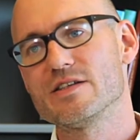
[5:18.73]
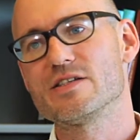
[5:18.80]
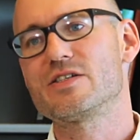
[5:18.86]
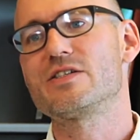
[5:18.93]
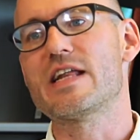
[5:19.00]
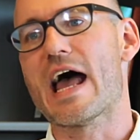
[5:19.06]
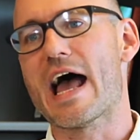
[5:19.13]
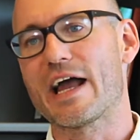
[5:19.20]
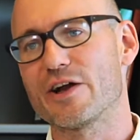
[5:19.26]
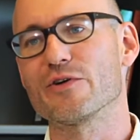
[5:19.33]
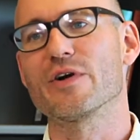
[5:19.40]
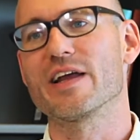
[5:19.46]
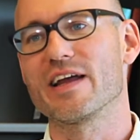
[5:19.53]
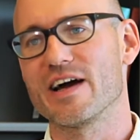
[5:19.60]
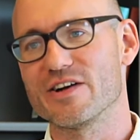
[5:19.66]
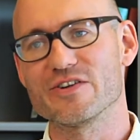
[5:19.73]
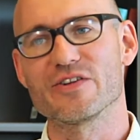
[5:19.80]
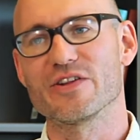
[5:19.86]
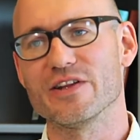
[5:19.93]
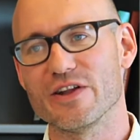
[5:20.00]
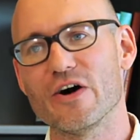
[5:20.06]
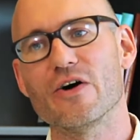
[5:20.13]
staggering under
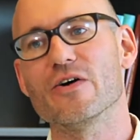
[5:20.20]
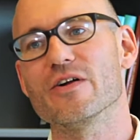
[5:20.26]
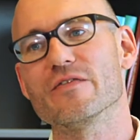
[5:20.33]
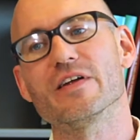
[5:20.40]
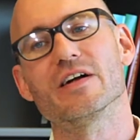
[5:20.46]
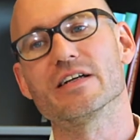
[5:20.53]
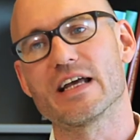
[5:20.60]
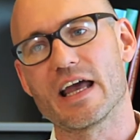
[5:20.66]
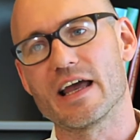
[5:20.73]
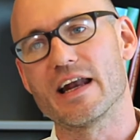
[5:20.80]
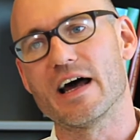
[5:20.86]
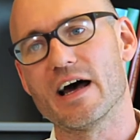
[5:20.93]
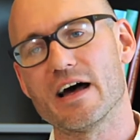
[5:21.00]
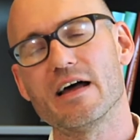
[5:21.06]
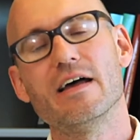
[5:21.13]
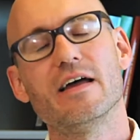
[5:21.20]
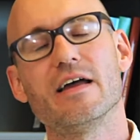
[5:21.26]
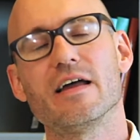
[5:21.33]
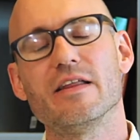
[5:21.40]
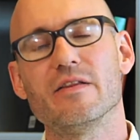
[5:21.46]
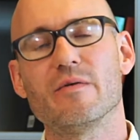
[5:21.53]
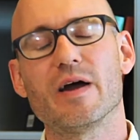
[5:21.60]
the load of their data,
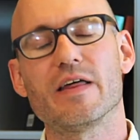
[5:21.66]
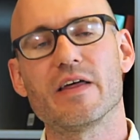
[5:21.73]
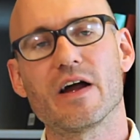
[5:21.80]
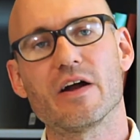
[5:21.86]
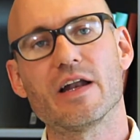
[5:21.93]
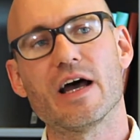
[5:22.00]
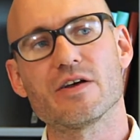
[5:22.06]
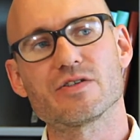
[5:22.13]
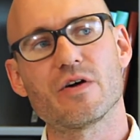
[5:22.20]
in the way they are now.